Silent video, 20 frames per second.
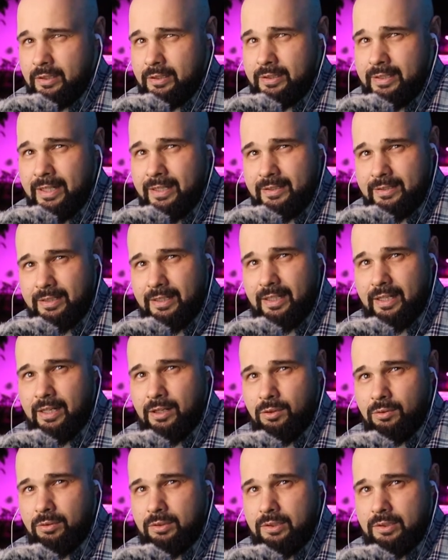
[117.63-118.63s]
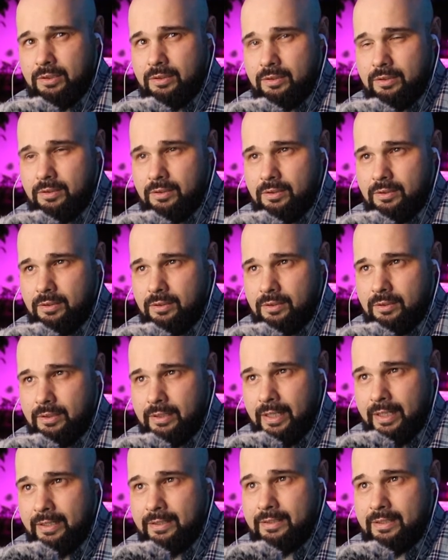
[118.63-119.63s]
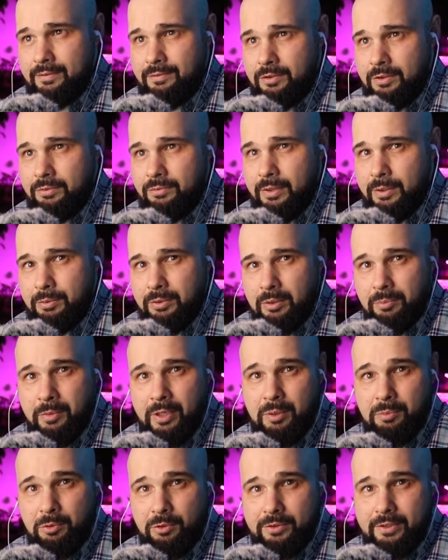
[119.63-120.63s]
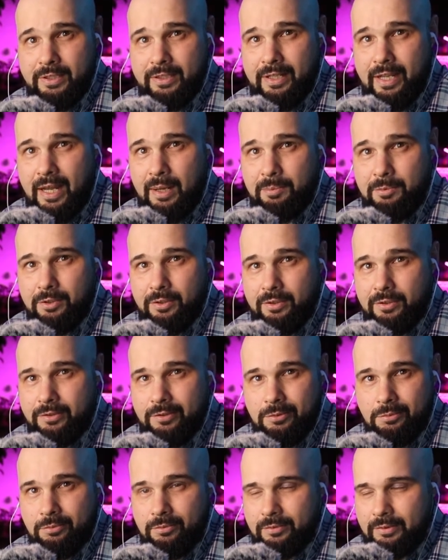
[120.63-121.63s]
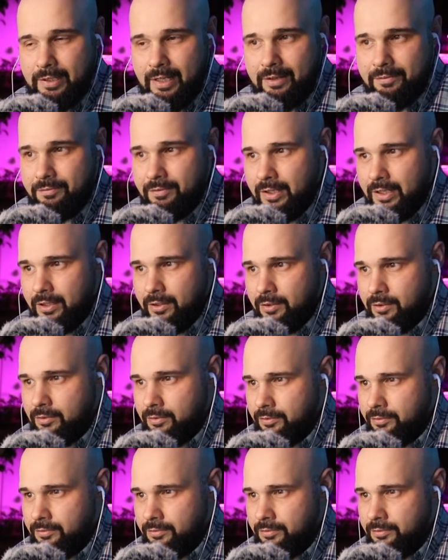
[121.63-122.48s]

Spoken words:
testing out the a7 III with the Metabones adapter. So that video, if